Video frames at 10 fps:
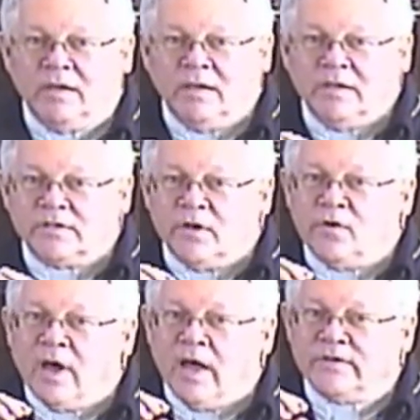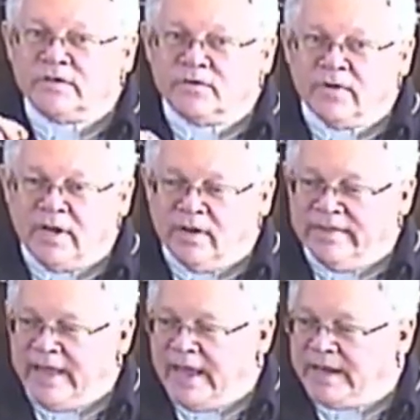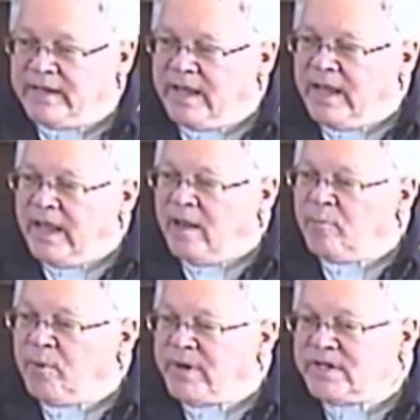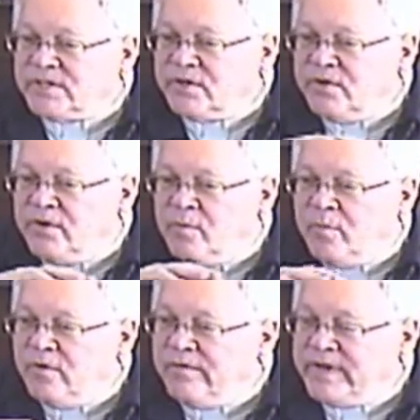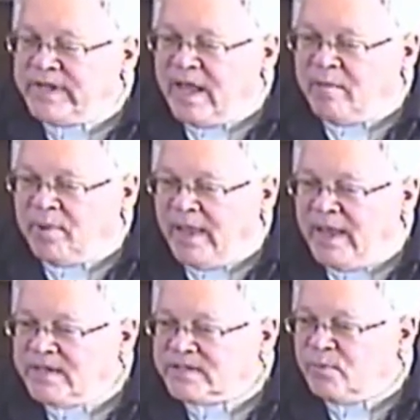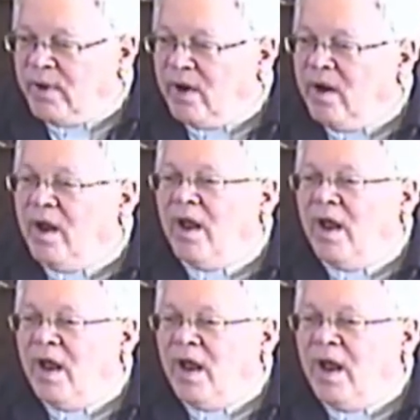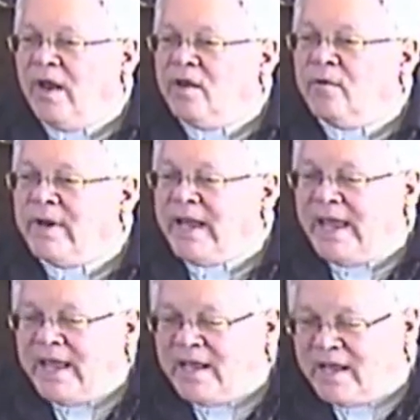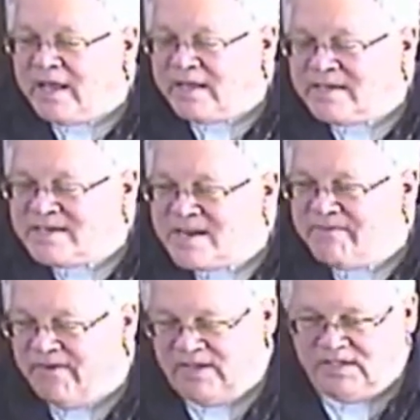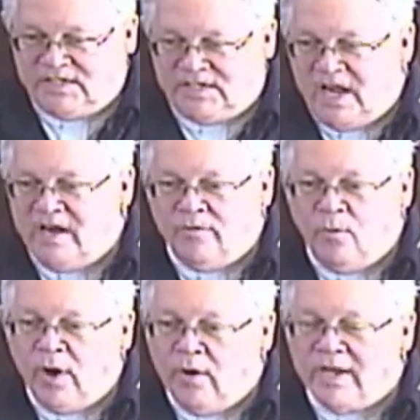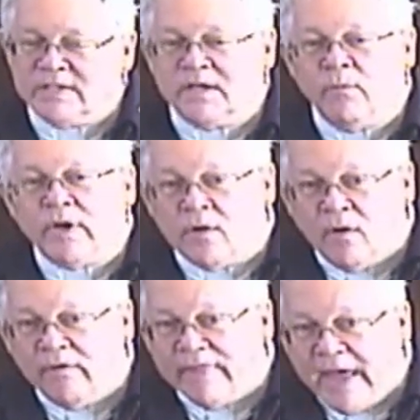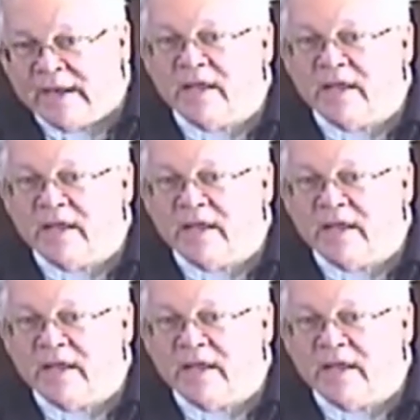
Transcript: So you concentrate on that. And pretty soon you move into that place where you're in a different state of awareness, and we call that